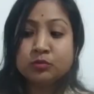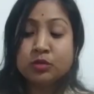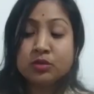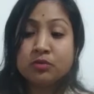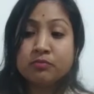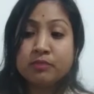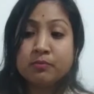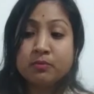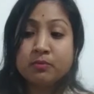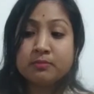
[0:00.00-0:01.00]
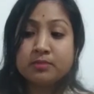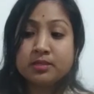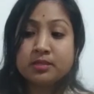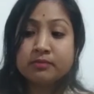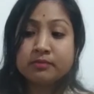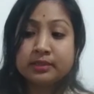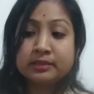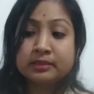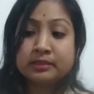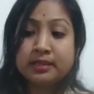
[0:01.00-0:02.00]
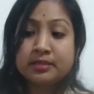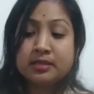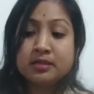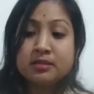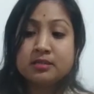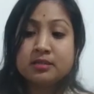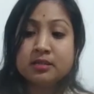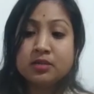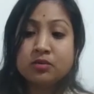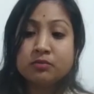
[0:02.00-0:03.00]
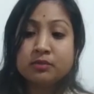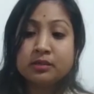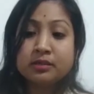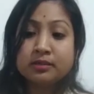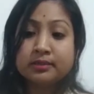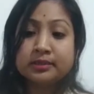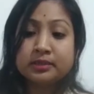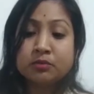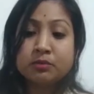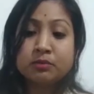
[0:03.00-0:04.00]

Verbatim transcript: One of my problems that I face is that the lack of interest of